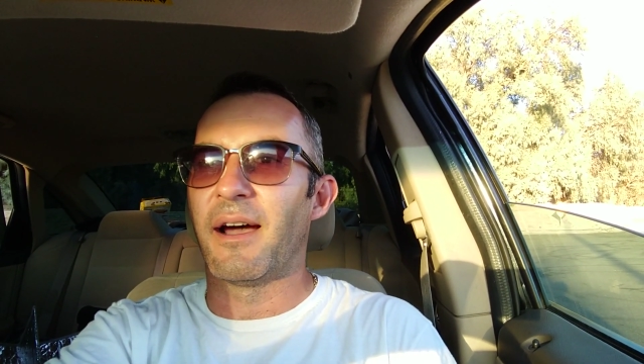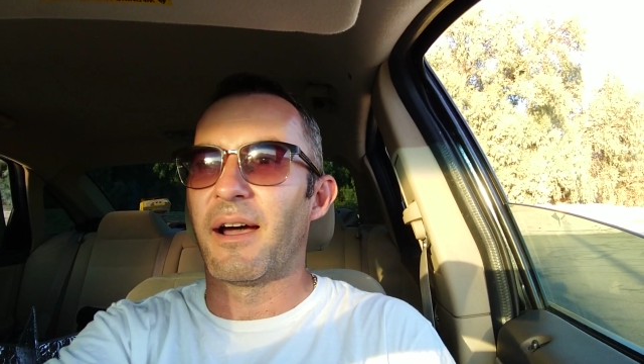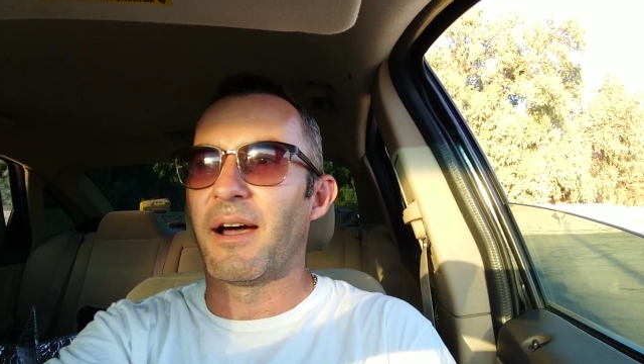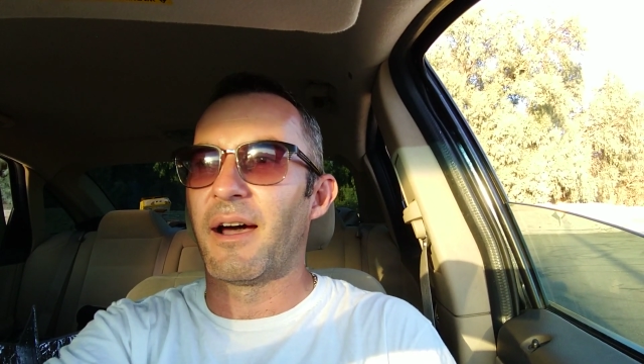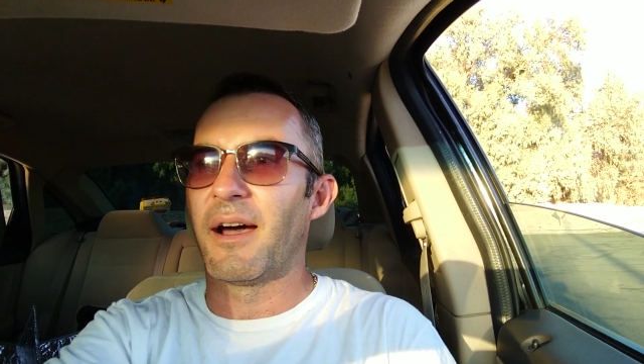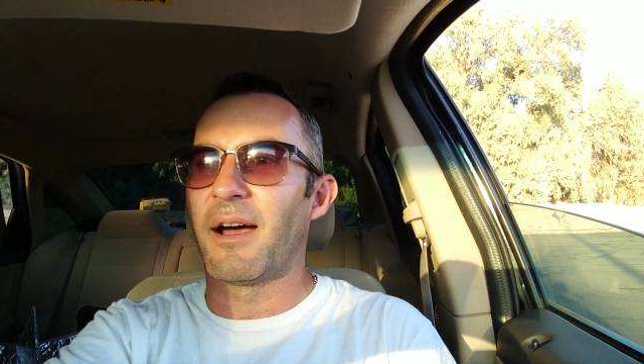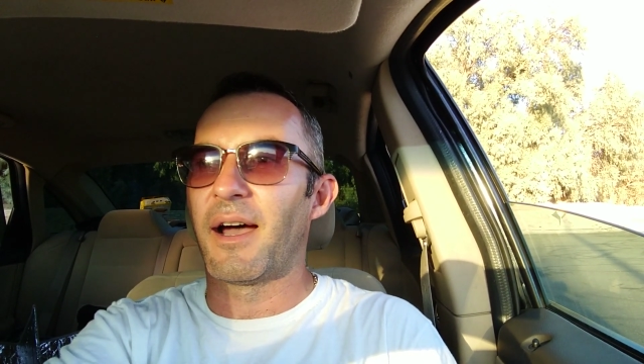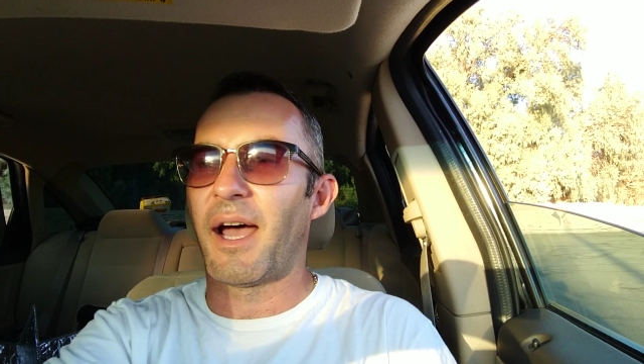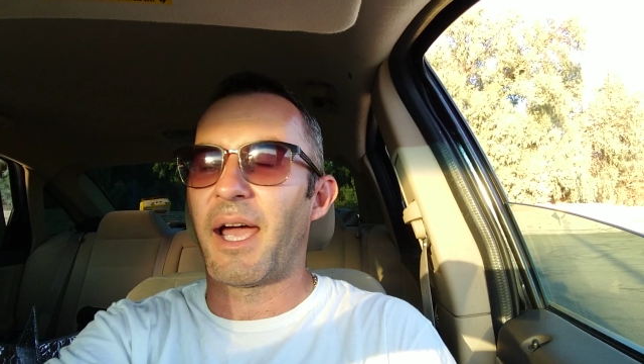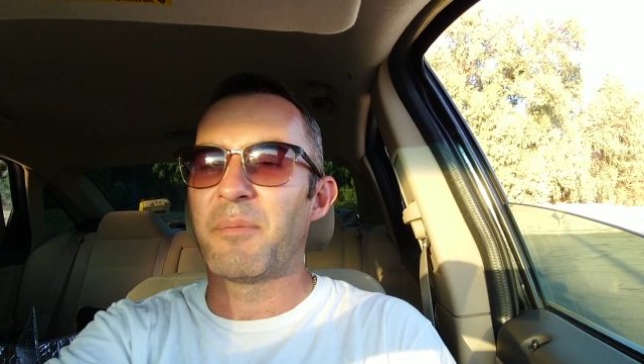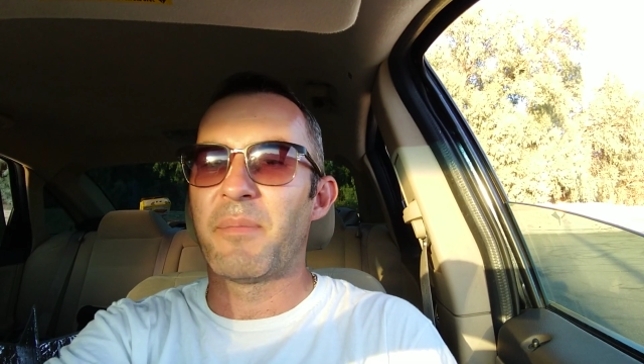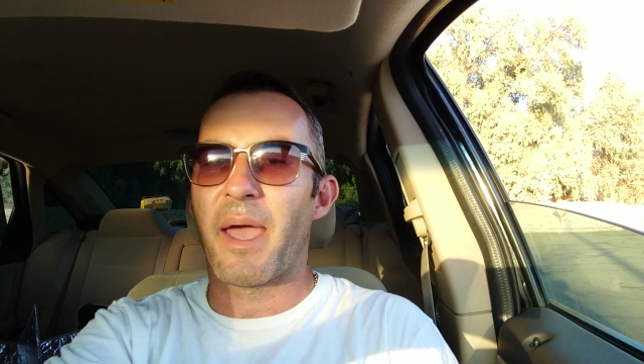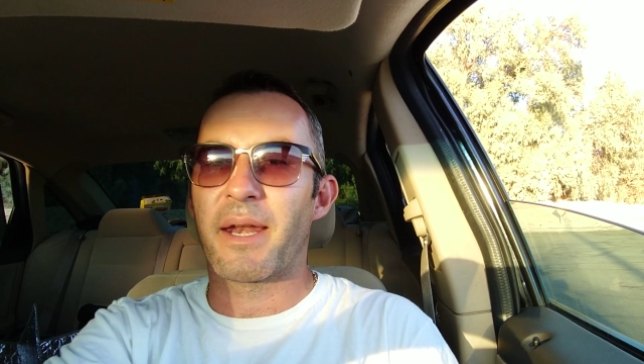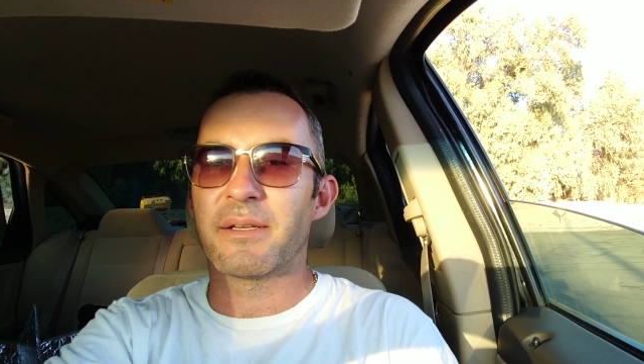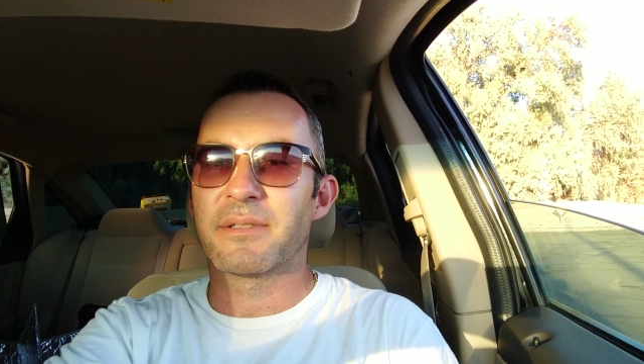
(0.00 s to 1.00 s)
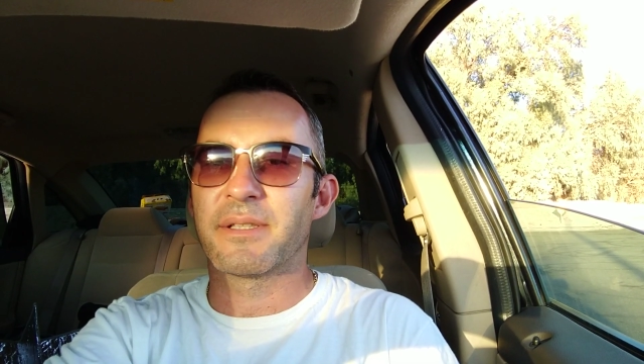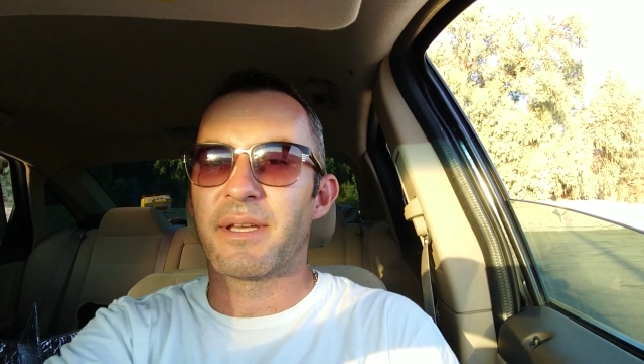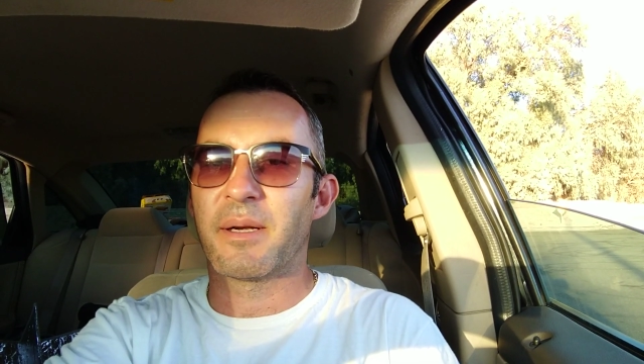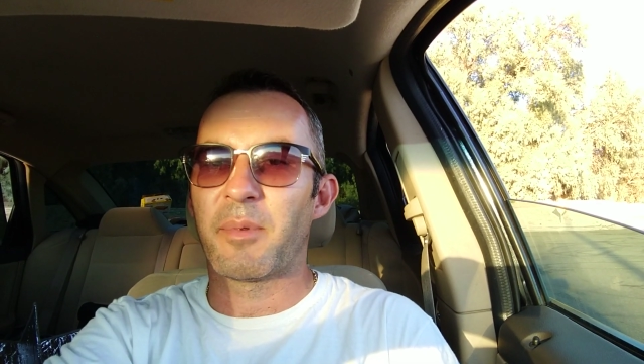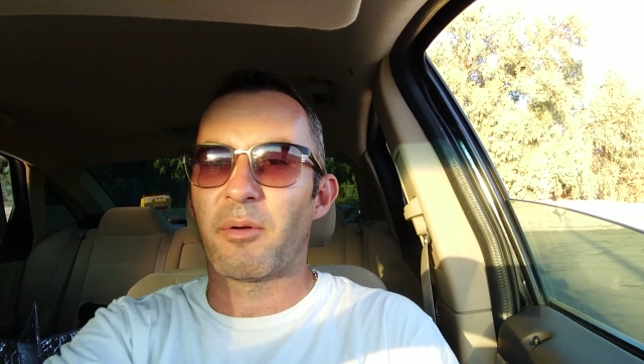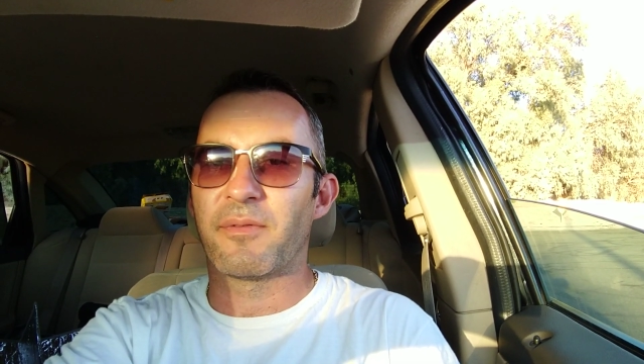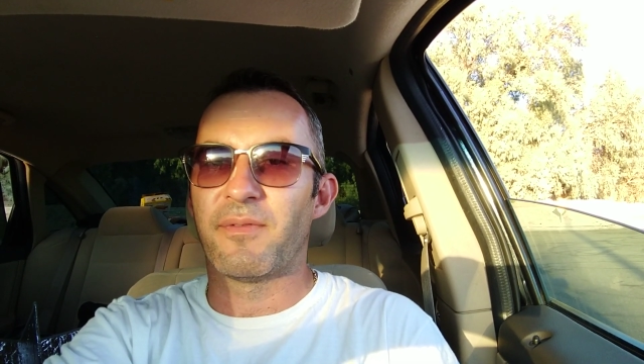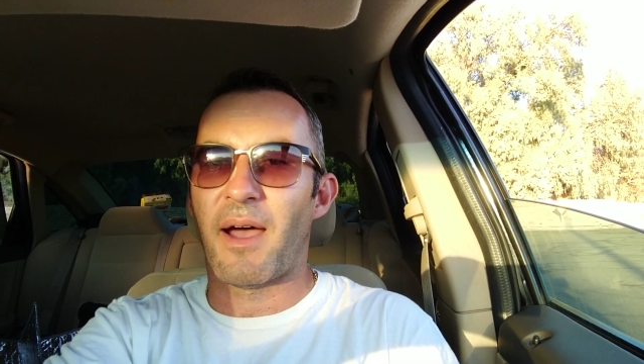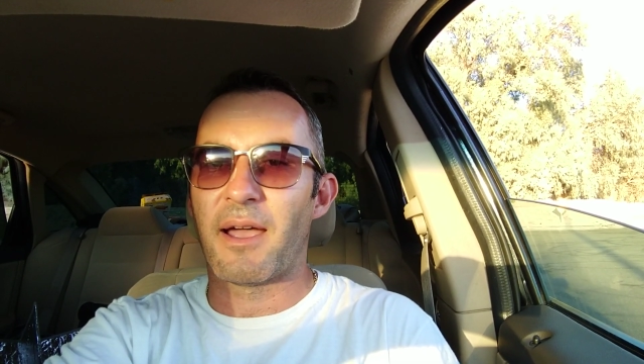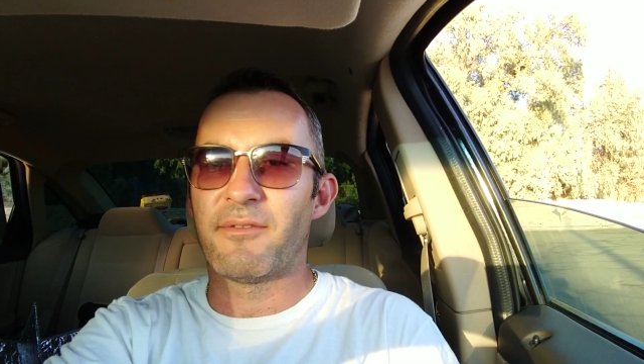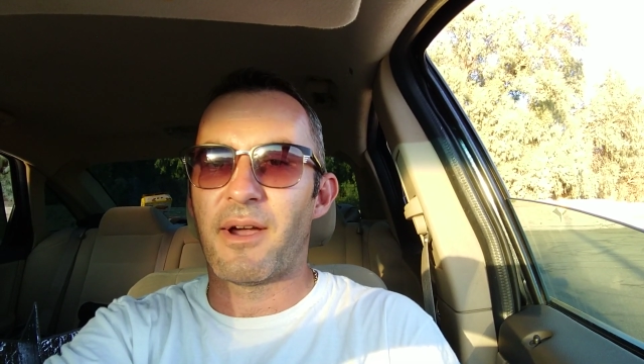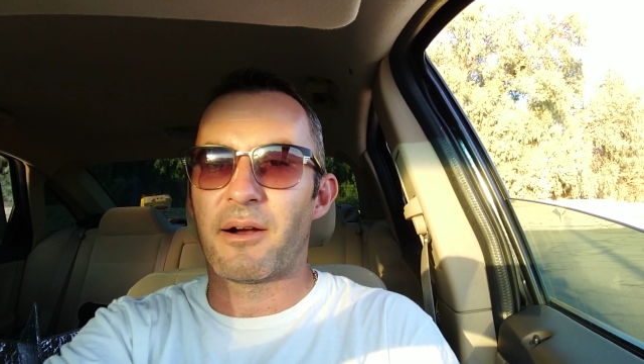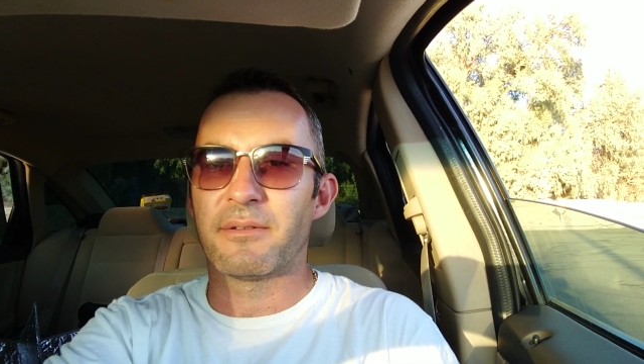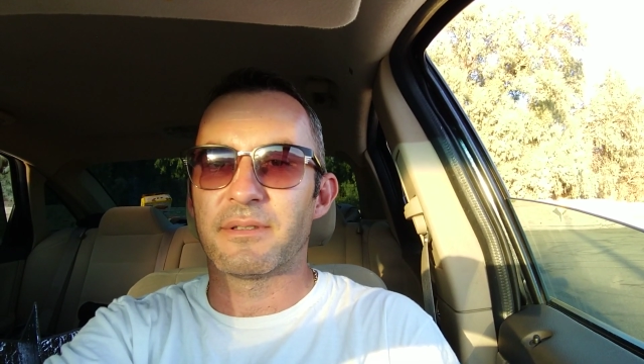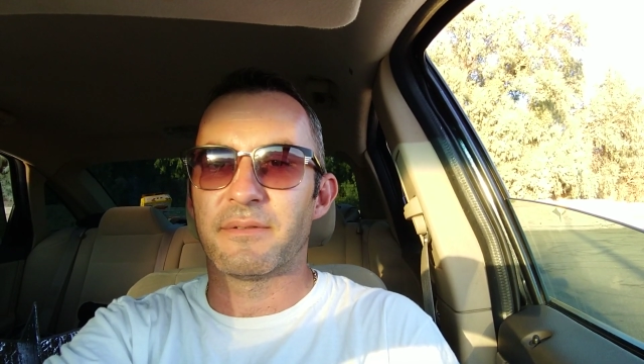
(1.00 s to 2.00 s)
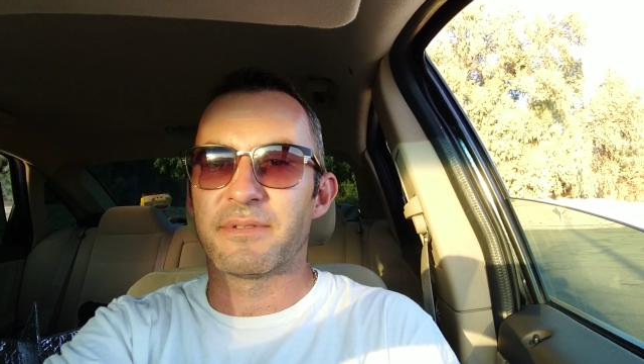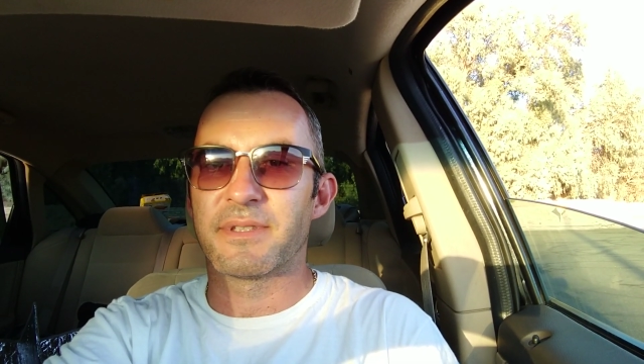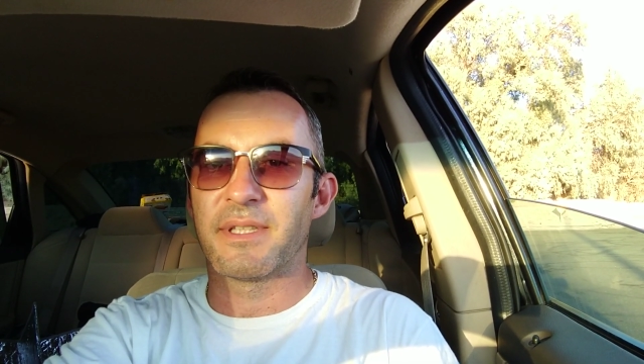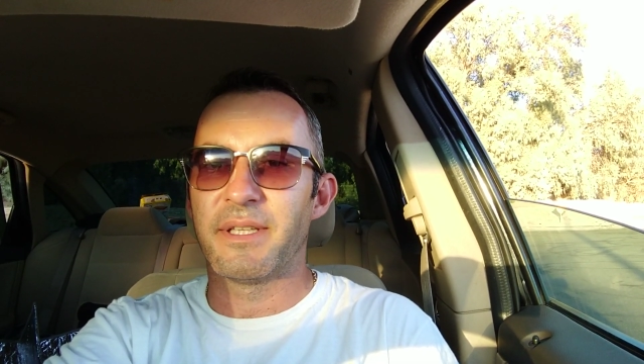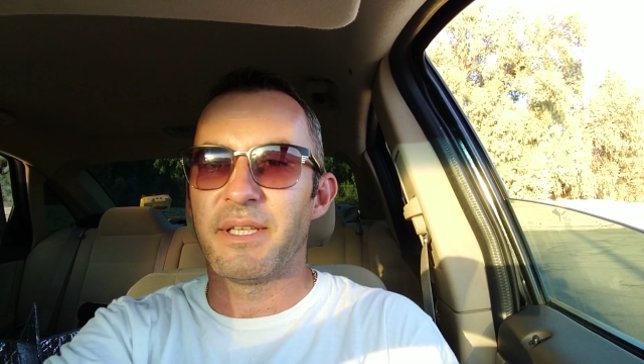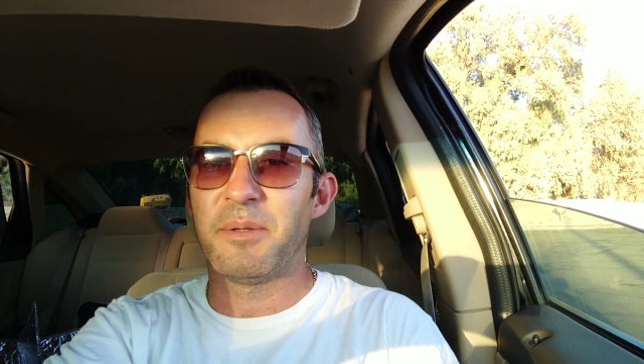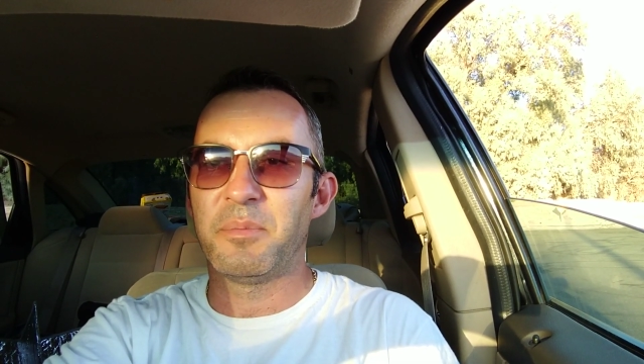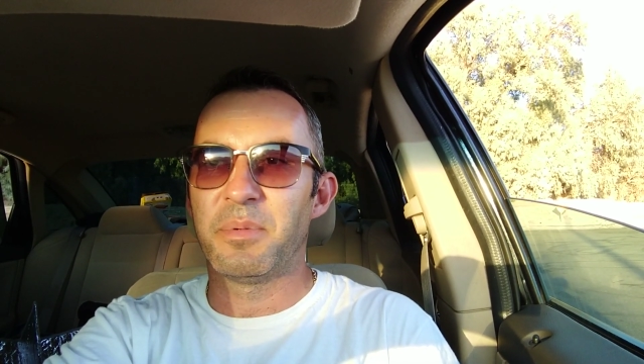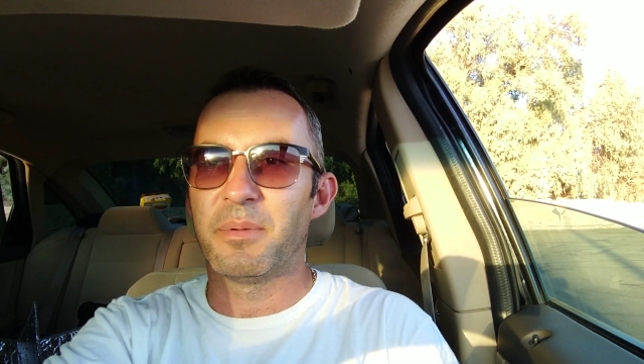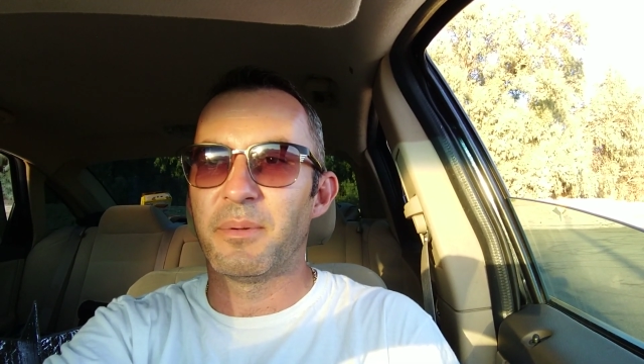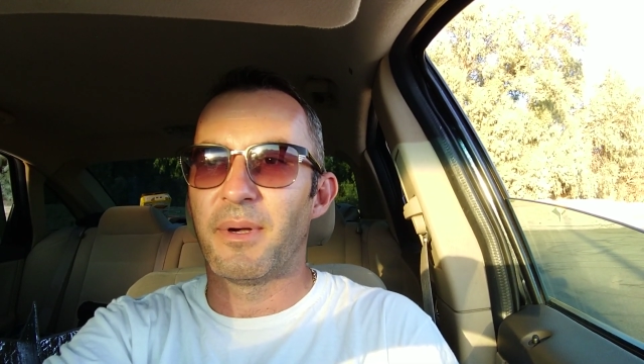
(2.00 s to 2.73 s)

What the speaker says: I managed to get about 5 hours of sleep.